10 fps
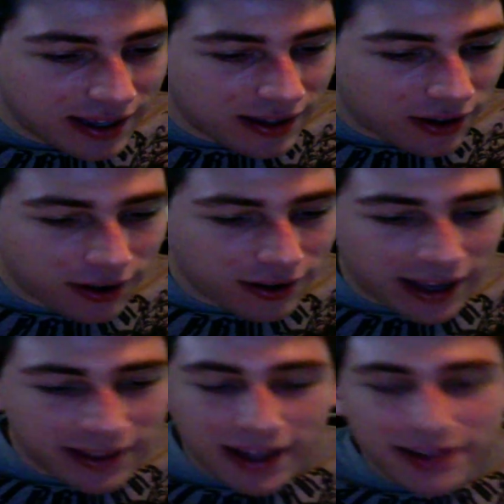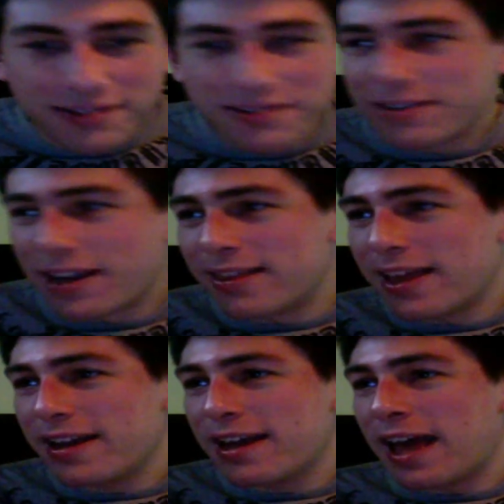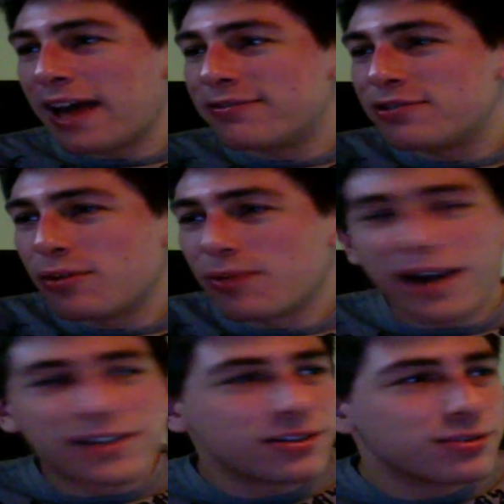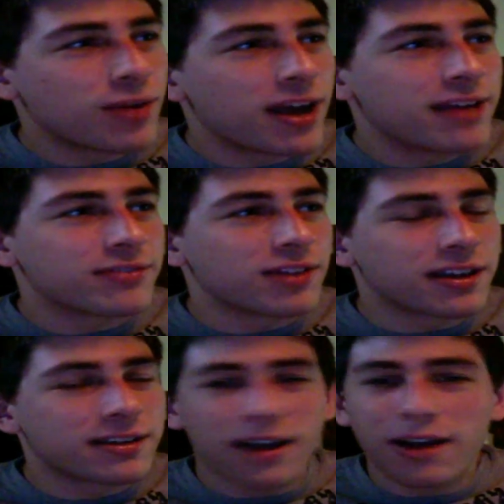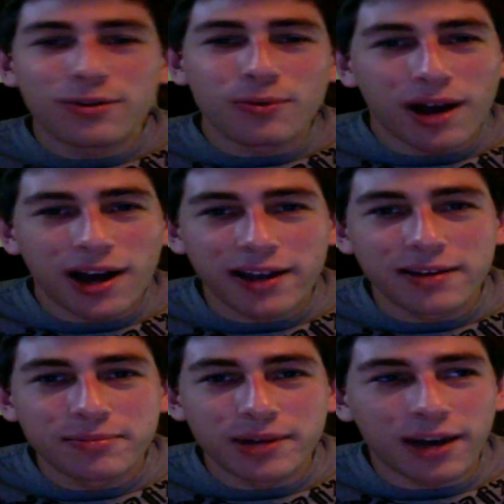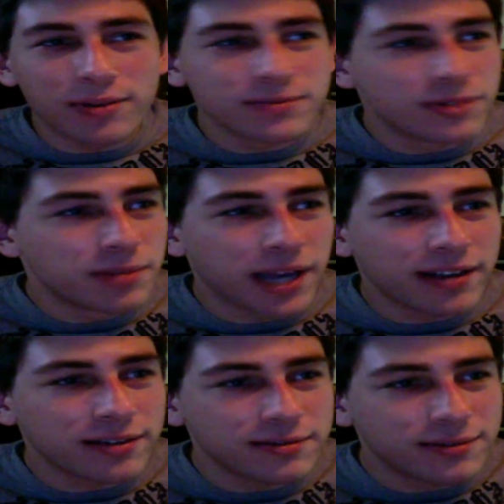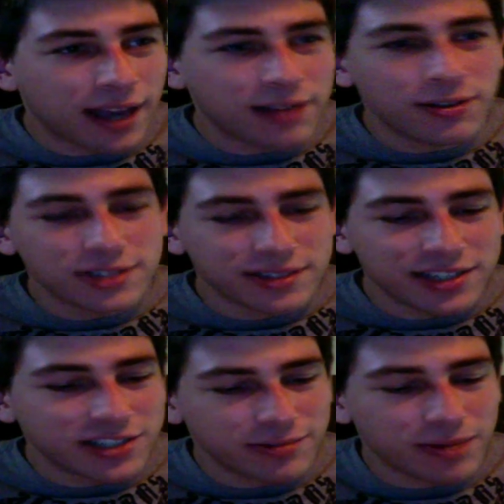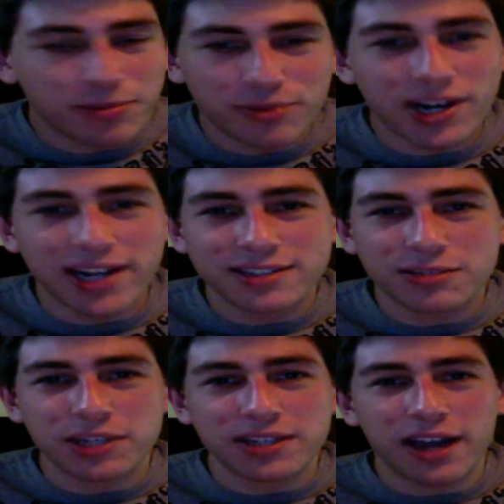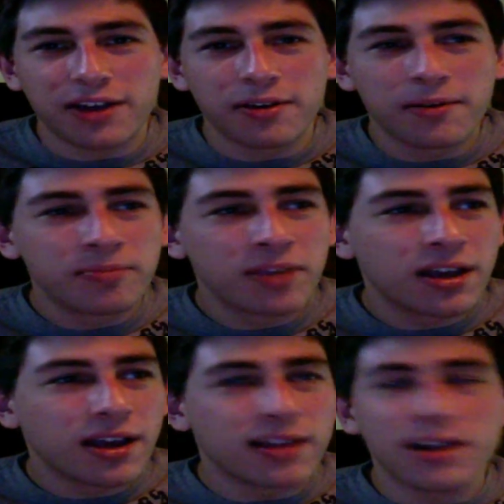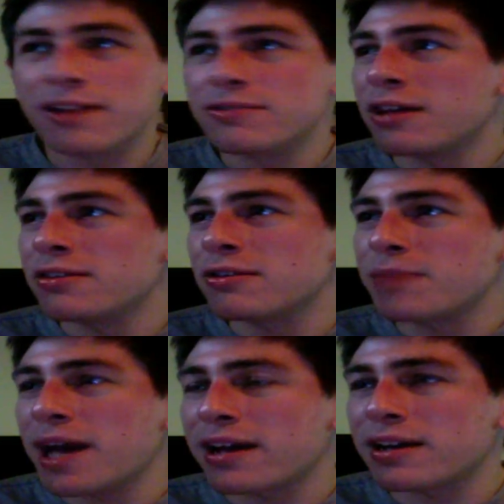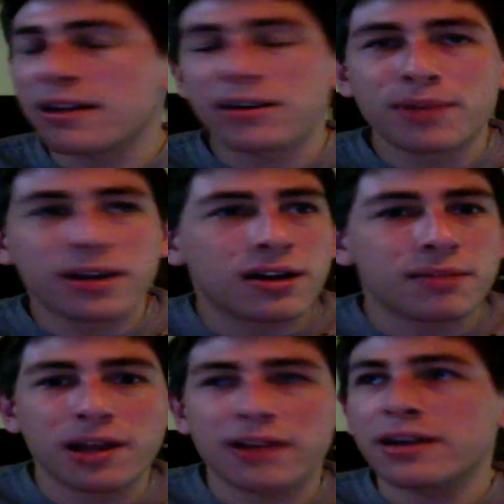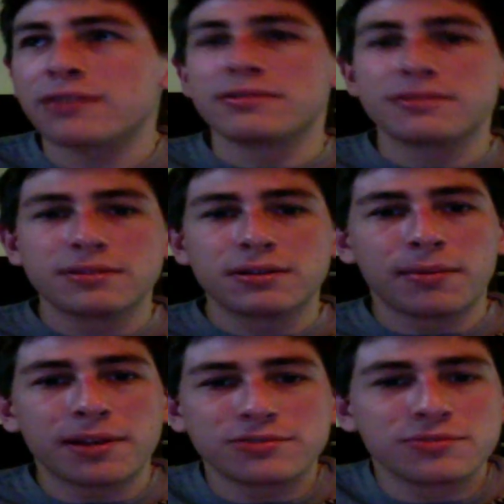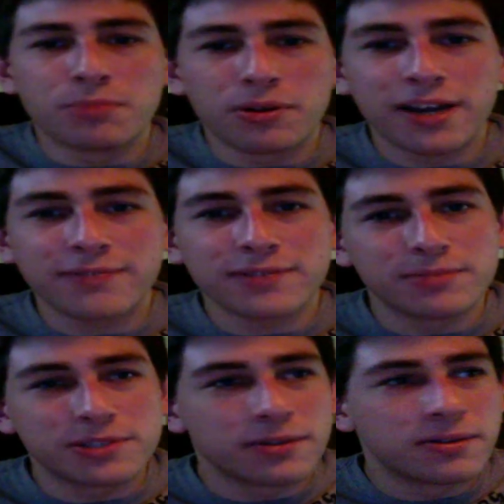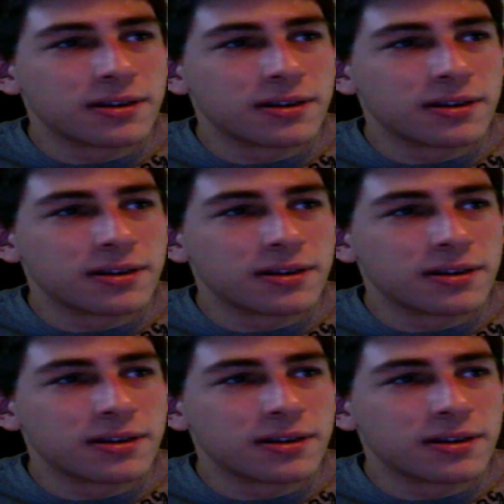and then out of nowhere, I turned away for like, I don't know why, but I wasn't really paying that close attention. I might have been writing something down, and then I look back and I like, oh my god, I blacked out. I'm at the Super Bowl halftime show.